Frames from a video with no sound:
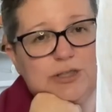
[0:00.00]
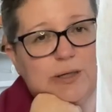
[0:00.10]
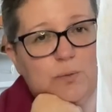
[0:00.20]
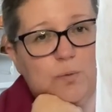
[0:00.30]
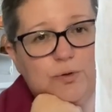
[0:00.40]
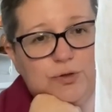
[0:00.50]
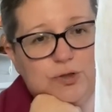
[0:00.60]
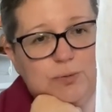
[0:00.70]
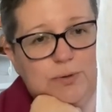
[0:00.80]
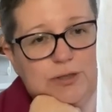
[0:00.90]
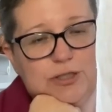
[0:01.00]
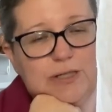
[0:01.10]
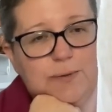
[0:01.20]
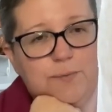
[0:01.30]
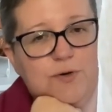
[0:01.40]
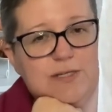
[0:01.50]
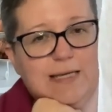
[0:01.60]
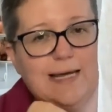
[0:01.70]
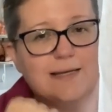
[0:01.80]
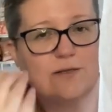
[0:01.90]
I wondered too much. It was a
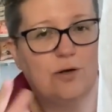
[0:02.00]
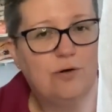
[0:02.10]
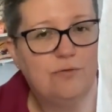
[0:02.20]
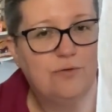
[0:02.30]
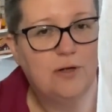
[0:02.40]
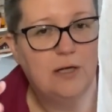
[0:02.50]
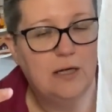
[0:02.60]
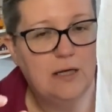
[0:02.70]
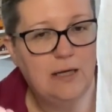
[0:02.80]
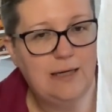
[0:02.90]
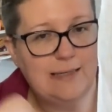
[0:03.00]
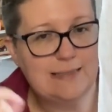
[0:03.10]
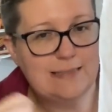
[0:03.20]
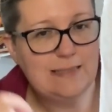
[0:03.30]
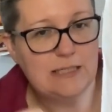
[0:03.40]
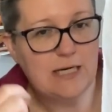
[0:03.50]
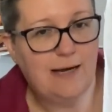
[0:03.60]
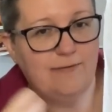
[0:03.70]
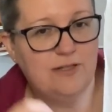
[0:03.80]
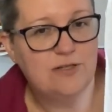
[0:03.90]
case of, let's stitch
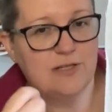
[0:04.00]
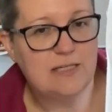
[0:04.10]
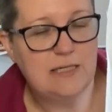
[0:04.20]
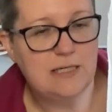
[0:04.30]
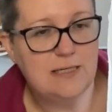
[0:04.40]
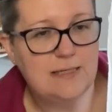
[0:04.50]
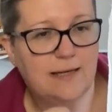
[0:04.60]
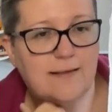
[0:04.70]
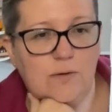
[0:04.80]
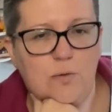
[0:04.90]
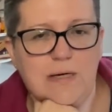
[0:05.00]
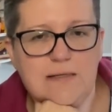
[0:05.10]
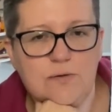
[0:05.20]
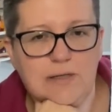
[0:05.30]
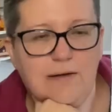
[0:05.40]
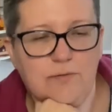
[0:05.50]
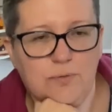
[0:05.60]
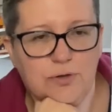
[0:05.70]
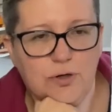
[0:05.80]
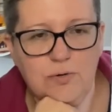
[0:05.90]
half a dozen stitches, and oh, let's go and have a
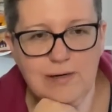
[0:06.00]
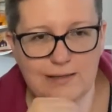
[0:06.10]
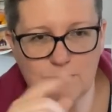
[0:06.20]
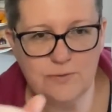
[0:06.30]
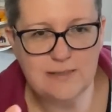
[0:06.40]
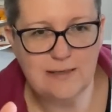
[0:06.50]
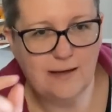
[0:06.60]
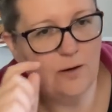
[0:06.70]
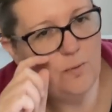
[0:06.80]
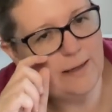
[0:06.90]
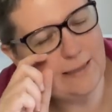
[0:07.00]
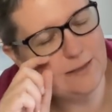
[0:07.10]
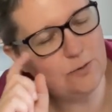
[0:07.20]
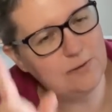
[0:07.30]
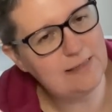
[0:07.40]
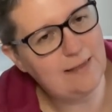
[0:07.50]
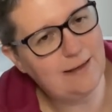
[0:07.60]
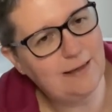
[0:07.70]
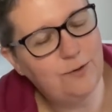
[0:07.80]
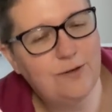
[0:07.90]
wander. Oh, let's go and see that. Oh, I need to go and say
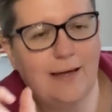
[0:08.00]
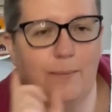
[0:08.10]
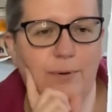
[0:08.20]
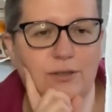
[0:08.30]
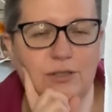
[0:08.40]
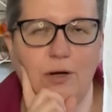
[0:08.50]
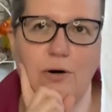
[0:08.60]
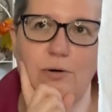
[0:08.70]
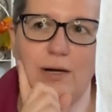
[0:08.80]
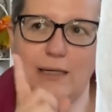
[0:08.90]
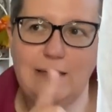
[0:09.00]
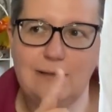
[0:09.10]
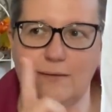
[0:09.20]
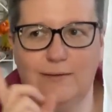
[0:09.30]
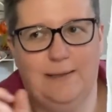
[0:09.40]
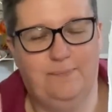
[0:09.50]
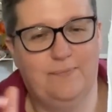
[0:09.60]
thank you to that person. Oh, yeah.